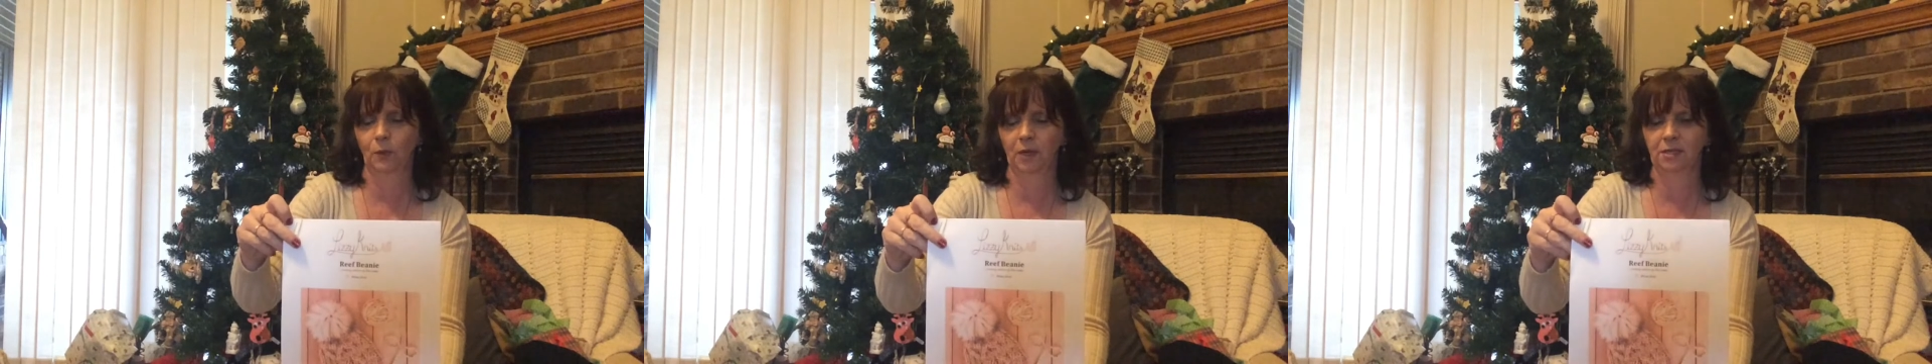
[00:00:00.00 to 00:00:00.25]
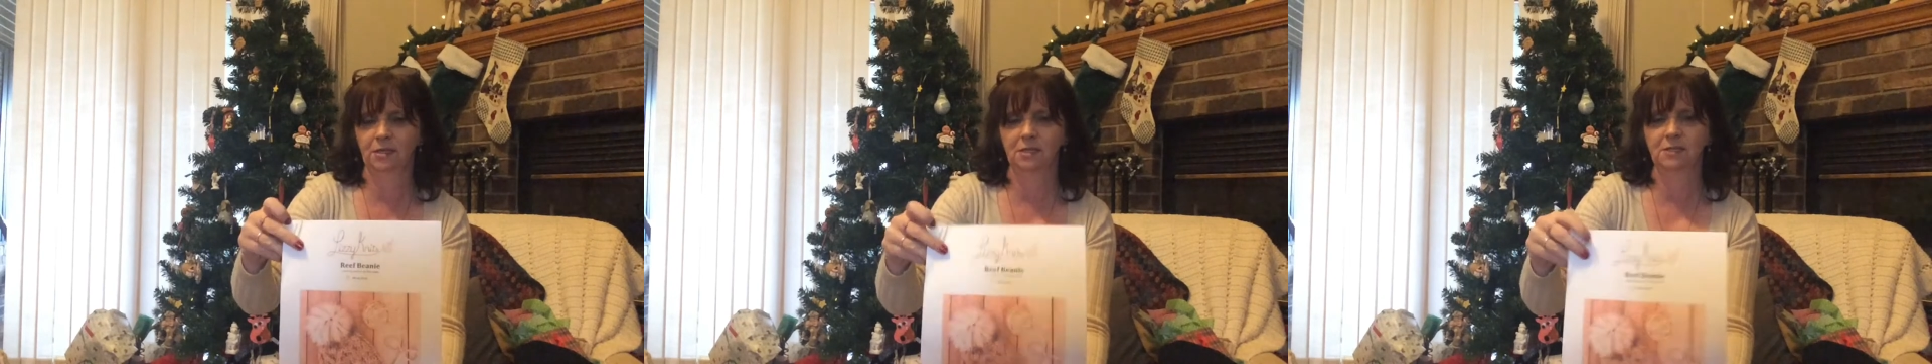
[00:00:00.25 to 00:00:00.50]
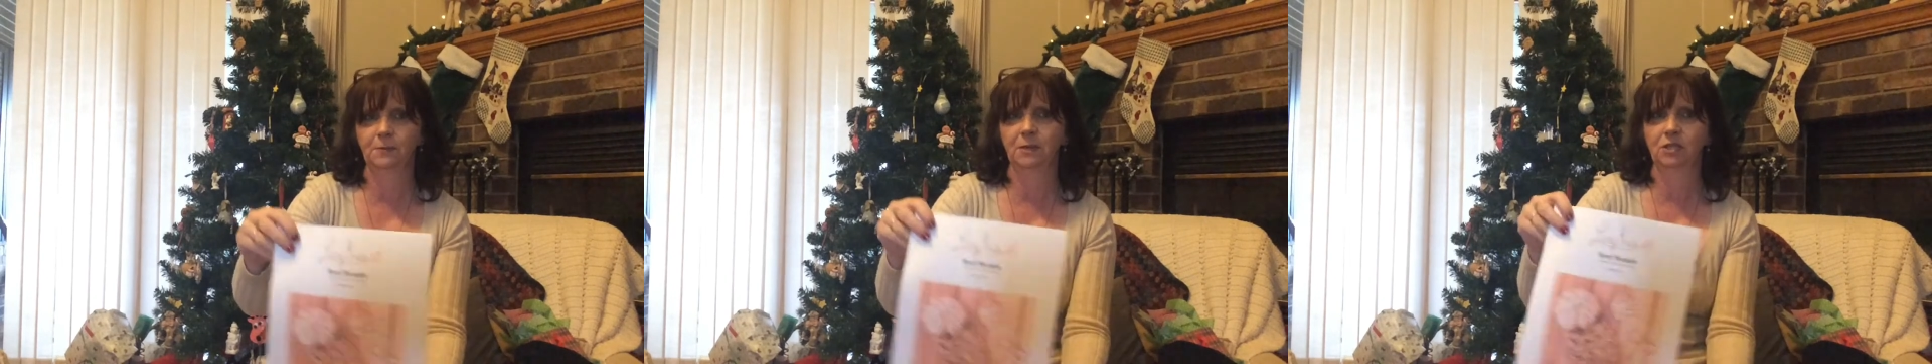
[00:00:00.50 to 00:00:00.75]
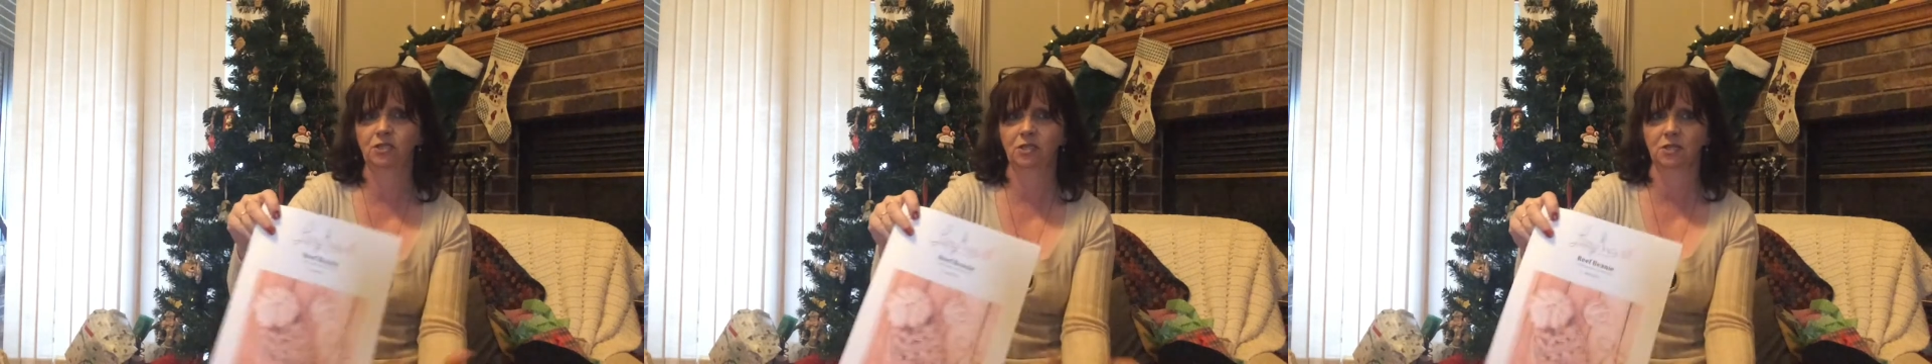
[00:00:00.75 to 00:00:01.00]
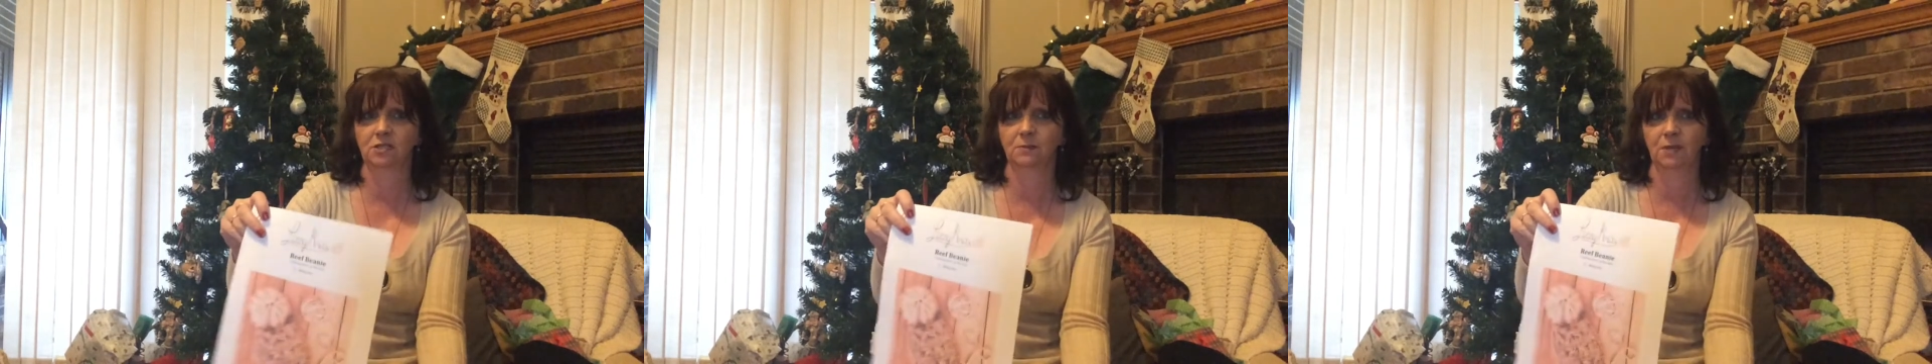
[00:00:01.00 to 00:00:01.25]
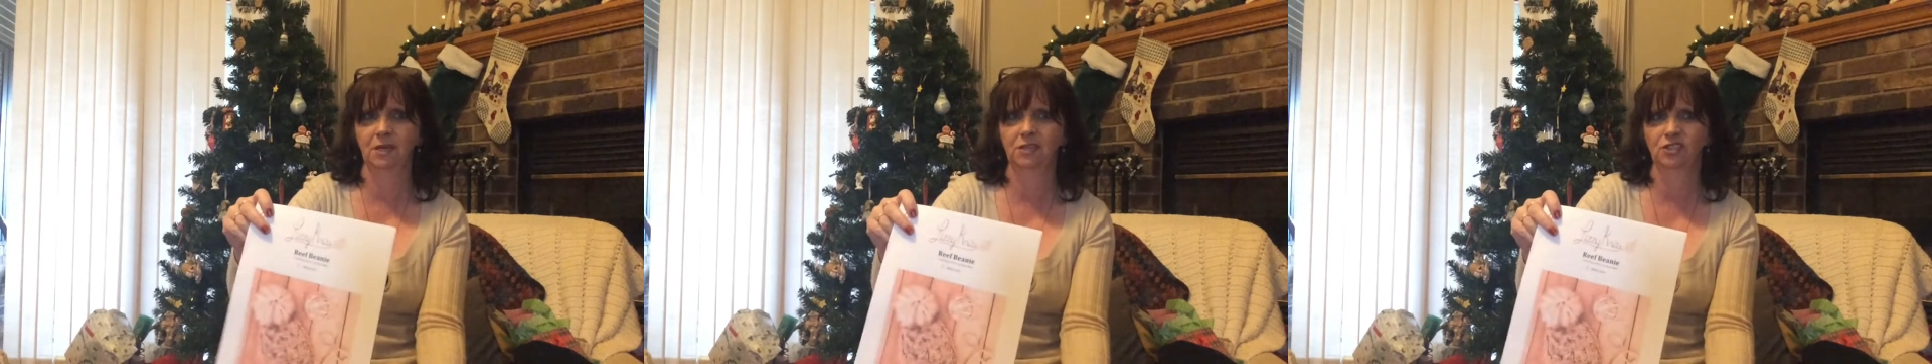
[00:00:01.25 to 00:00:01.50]
quick knits because she does
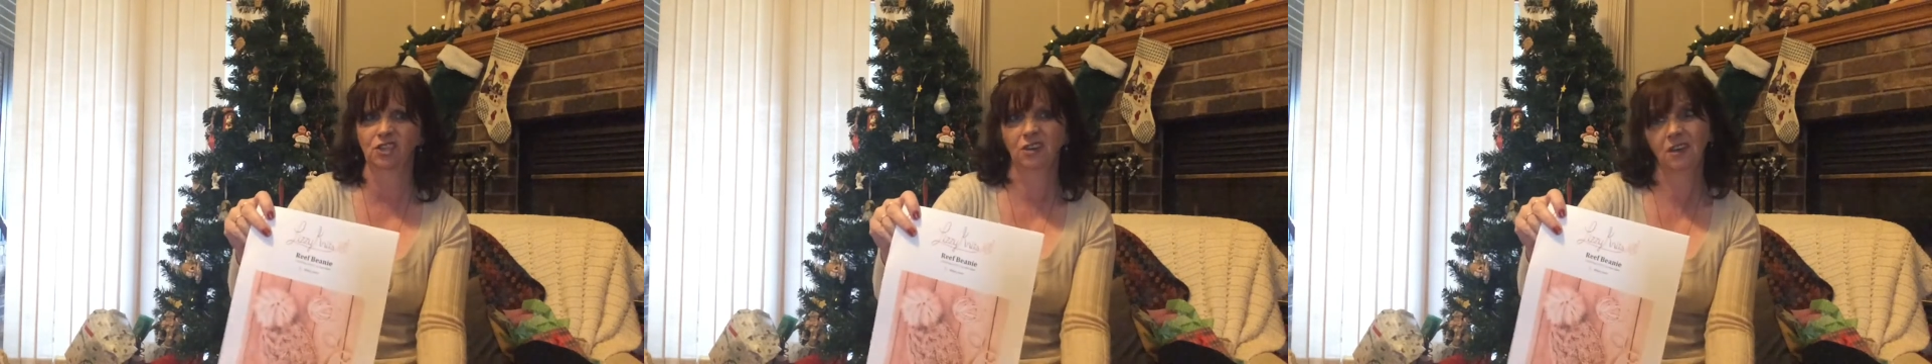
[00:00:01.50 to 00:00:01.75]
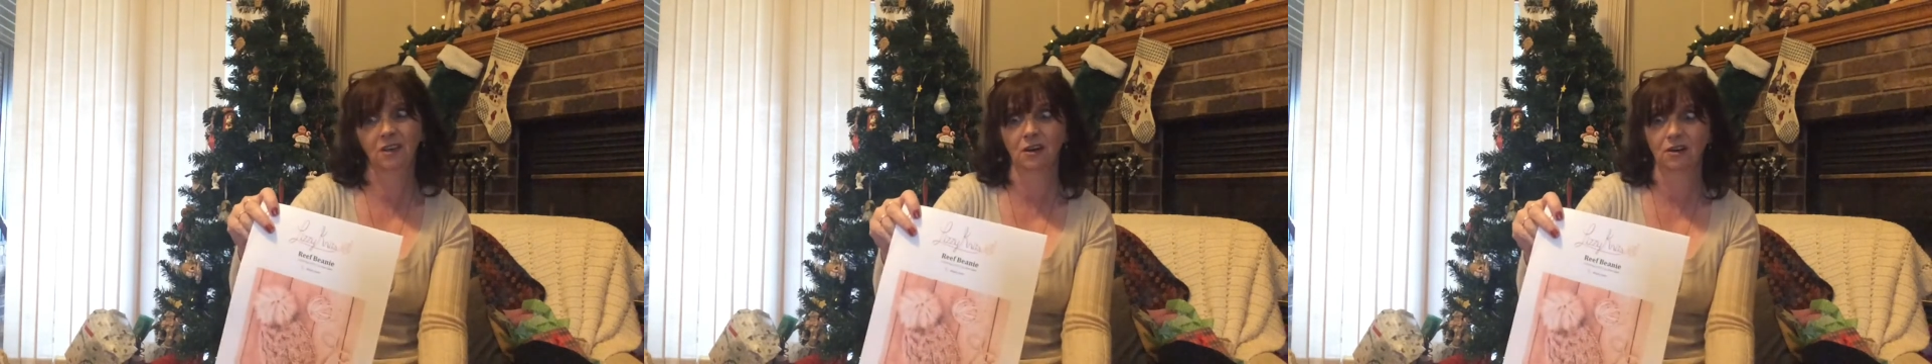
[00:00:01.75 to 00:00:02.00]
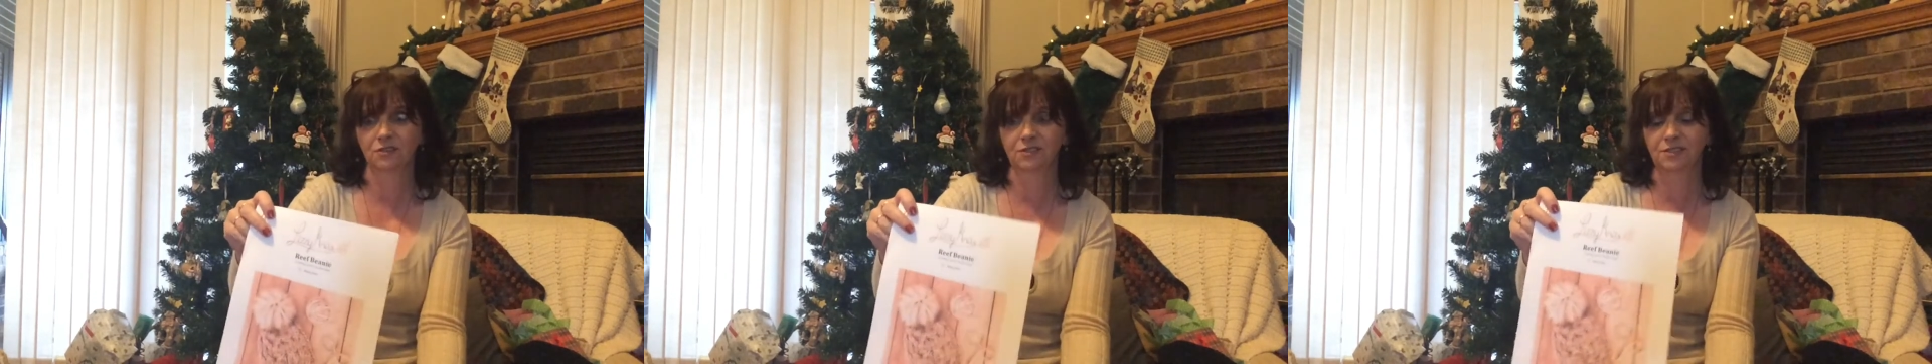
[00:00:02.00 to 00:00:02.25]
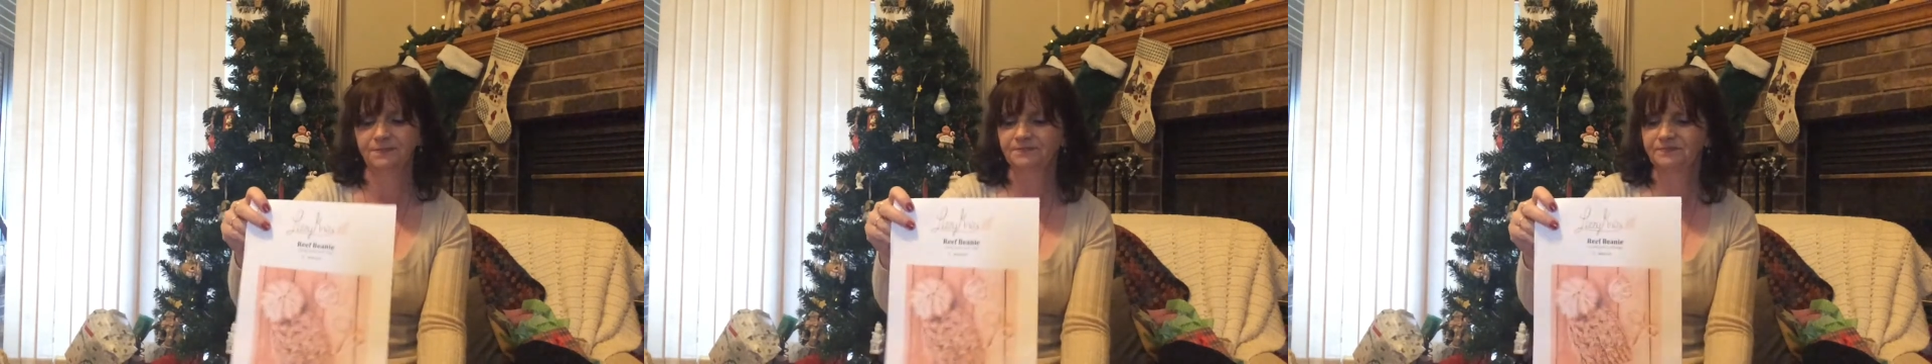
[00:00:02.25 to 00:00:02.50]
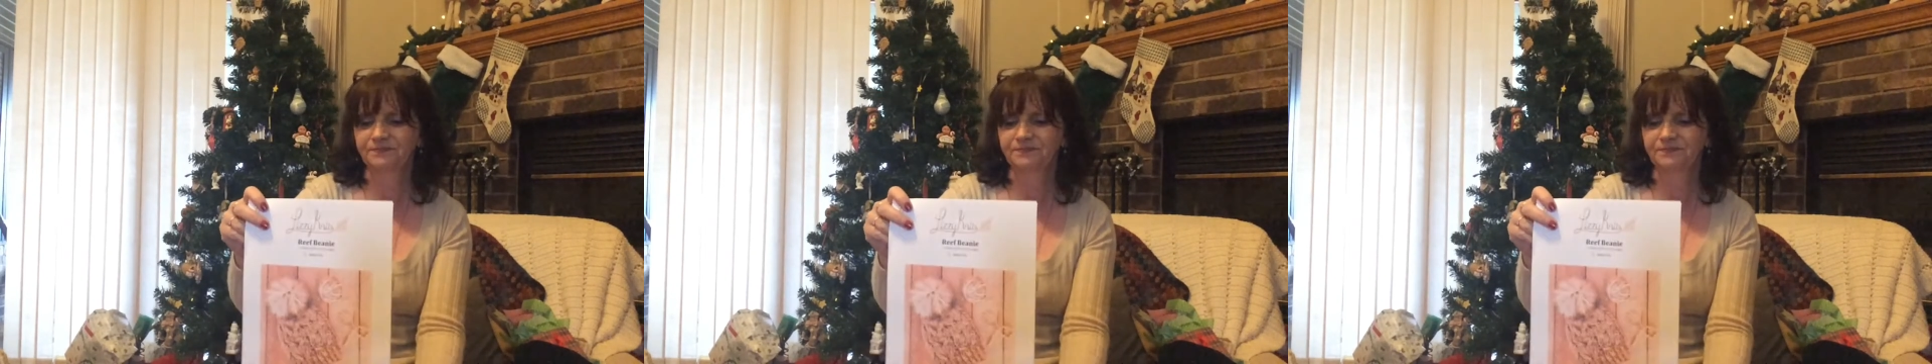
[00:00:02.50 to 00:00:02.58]
them like in chunky yarns,